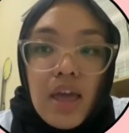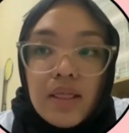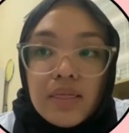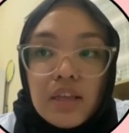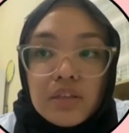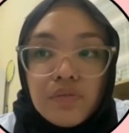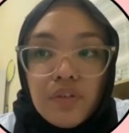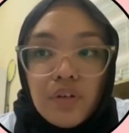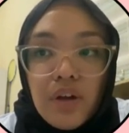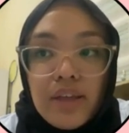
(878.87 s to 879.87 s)
Next,
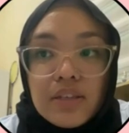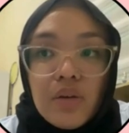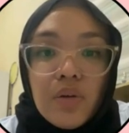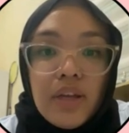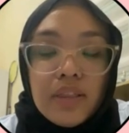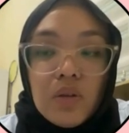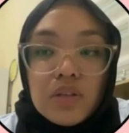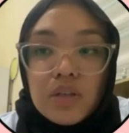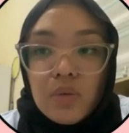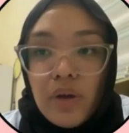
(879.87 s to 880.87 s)
for ISO
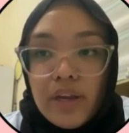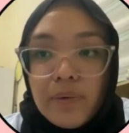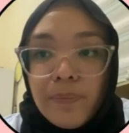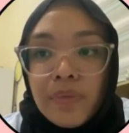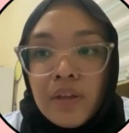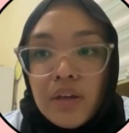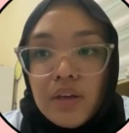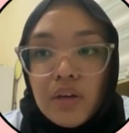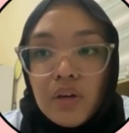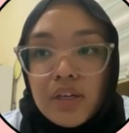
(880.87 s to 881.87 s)
9001,
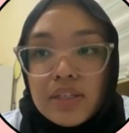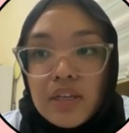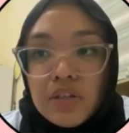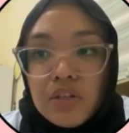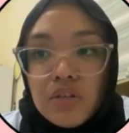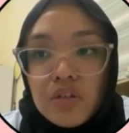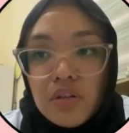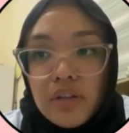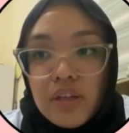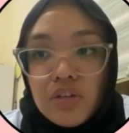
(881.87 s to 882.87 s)
the organization
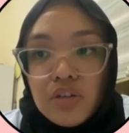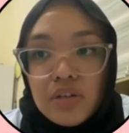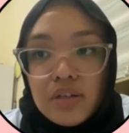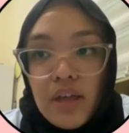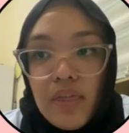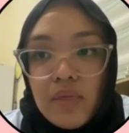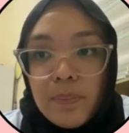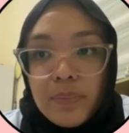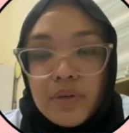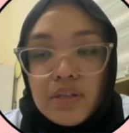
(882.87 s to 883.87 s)
shall ensure that
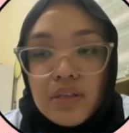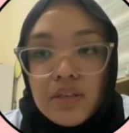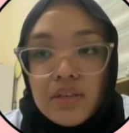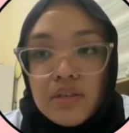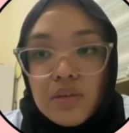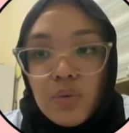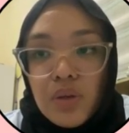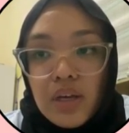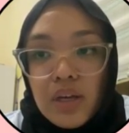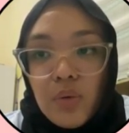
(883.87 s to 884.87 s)
persons
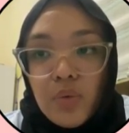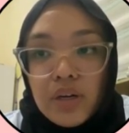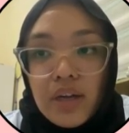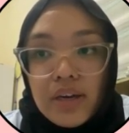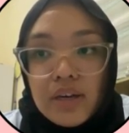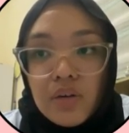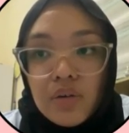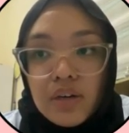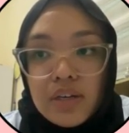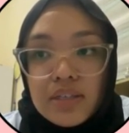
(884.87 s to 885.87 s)
doing work under the
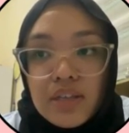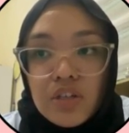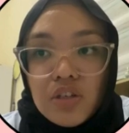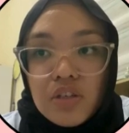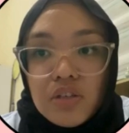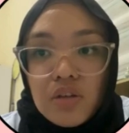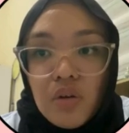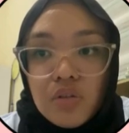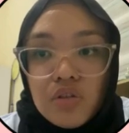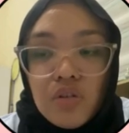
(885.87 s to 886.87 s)
organization's
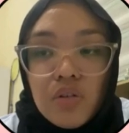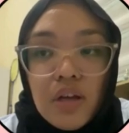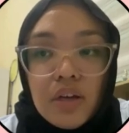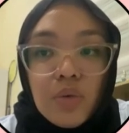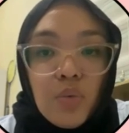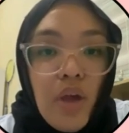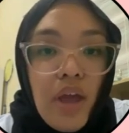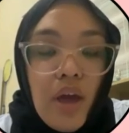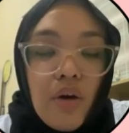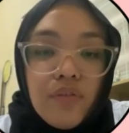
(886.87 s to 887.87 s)
control are
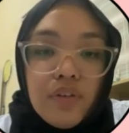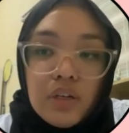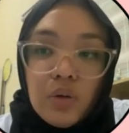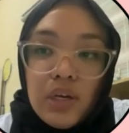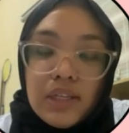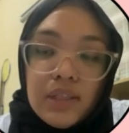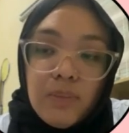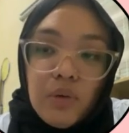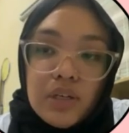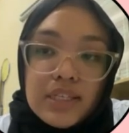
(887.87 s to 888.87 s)
aware of the quality
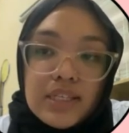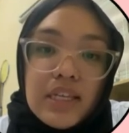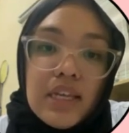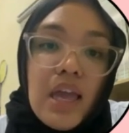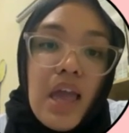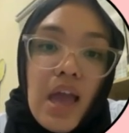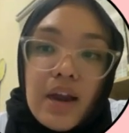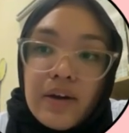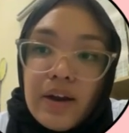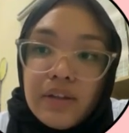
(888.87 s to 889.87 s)
policy,
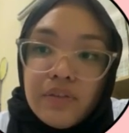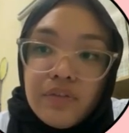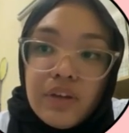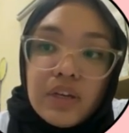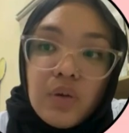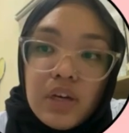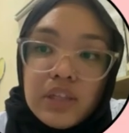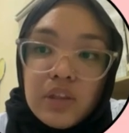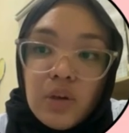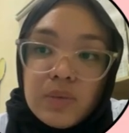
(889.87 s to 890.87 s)
relevant
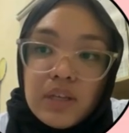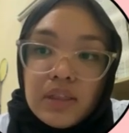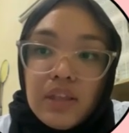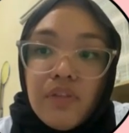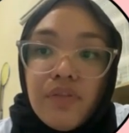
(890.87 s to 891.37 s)
quality objective,